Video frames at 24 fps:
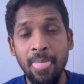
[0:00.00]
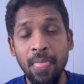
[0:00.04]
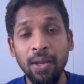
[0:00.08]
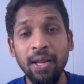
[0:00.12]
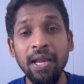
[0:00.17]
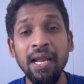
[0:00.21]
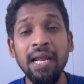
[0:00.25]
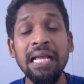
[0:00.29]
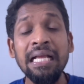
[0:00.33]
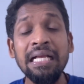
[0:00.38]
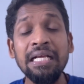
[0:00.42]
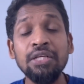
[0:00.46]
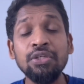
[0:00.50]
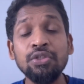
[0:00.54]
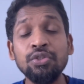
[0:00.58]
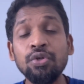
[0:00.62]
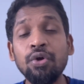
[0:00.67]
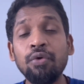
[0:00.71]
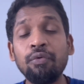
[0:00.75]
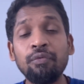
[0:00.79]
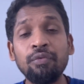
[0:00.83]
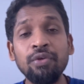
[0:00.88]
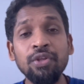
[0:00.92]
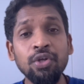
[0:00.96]
Okay,
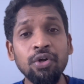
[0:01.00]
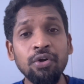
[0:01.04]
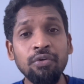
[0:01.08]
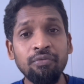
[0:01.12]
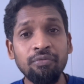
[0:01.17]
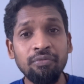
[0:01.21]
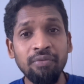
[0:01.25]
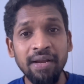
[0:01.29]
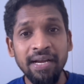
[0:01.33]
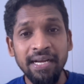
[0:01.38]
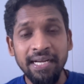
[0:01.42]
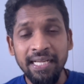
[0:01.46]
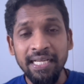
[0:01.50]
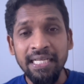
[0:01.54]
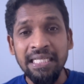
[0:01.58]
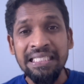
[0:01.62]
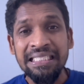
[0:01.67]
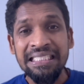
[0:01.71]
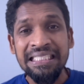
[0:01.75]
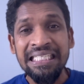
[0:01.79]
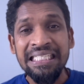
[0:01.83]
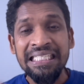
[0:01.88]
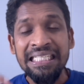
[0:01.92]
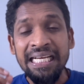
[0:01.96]
so without
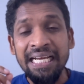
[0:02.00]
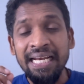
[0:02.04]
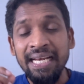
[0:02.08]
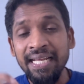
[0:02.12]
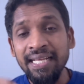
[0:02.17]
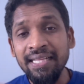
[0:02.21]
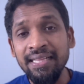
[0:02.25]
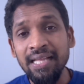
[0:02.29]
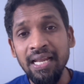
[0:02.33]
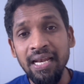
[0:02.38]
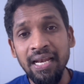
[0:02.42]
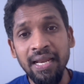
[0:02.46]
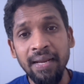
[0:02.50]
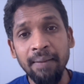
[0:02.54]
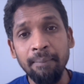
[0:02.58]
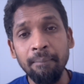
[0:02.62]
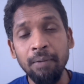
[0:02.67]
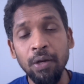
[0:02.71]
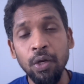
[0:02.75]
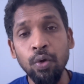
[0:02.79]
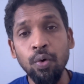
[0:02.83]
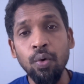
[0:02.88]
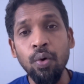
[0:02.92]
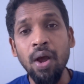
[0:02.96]
waiting, just click the link
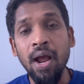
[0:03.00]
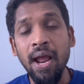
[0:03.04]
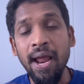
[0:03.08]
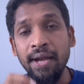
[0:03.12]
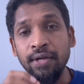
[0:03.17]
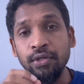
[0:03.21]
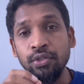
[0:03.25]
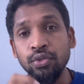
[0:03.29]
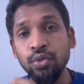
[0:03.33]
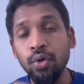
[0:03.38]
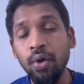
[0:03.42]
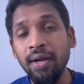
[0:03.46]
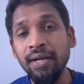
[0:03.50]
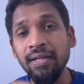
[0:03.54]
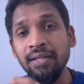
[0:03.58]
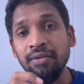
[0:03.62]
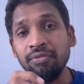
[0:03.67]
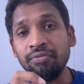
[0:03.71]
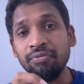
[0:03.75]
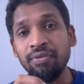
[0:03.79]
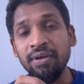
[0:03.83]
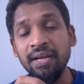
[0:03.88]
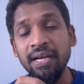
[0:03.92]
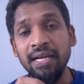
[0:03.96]
below and join
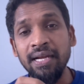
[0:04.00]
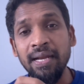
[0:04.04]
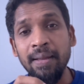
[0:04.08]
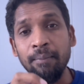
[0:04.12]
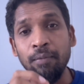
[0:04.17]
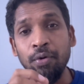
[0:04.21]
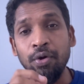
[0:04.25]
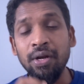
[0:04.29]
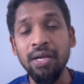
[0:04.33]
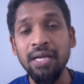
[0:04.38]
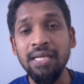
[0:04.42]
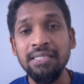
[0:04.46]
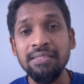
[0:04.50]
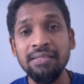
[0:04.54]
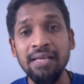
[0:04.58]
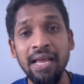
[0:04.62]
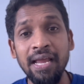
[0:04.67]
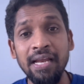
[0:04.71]
the free demo class.